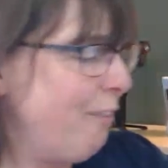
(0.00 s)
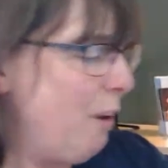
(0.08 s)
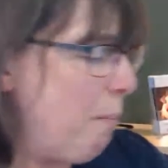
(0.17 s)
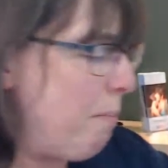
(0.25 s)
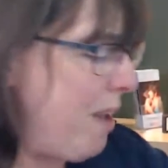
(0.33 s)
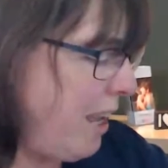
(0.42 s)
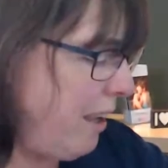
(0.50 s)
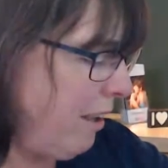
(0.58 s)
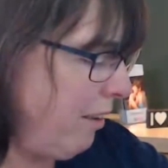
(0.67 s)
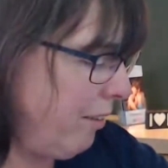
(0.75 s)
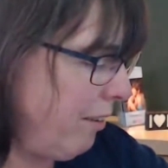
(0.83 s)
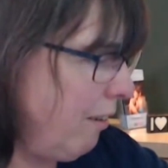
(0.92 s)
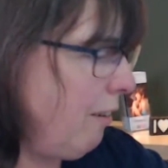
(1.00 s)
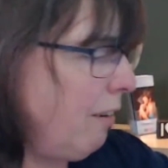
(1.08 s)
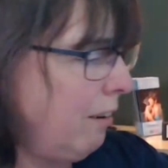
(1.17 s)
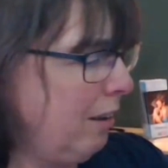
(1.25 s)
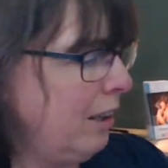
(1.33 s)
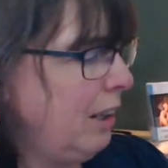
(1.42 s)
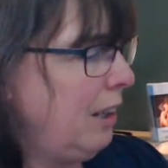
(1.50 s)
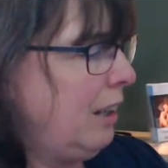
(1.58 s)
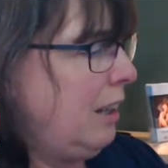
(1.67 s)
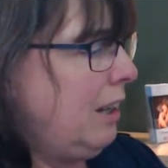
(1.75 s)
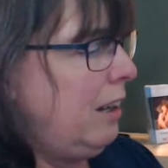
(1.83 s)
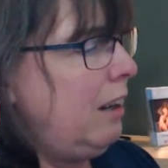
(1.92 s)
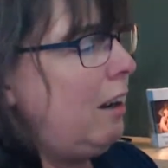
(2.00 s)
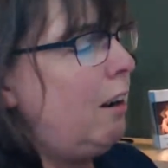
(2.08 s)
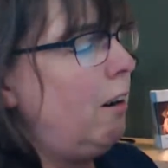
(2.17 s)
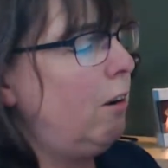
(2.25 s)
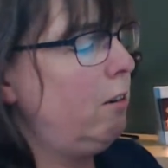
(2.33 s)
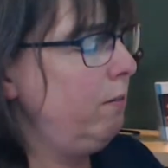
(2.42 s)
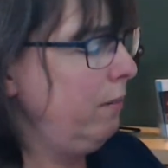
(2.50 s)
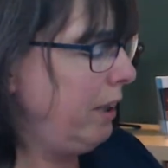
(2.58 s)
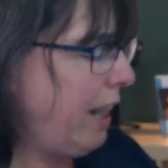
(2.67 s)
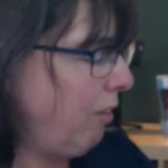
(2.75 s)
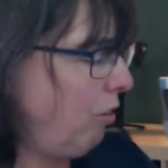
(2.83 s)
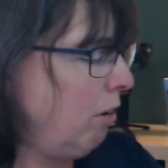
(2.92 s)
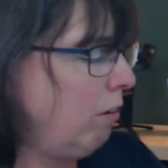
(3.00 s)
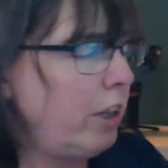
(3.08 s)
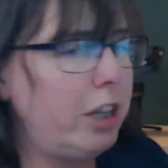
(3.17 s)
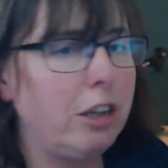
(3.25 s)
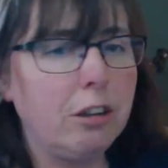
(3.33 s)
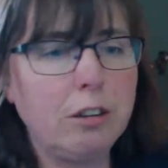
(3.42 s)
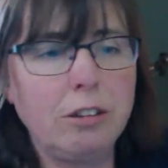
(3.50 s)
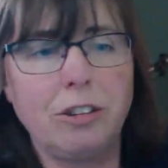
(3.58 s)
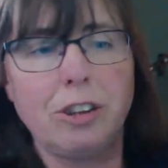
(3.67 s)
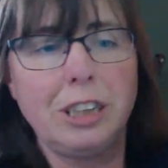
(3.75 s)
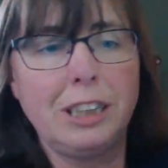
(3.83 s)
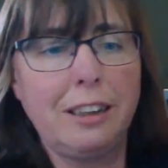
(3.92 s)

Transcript: what May is. Oh, that's so cute.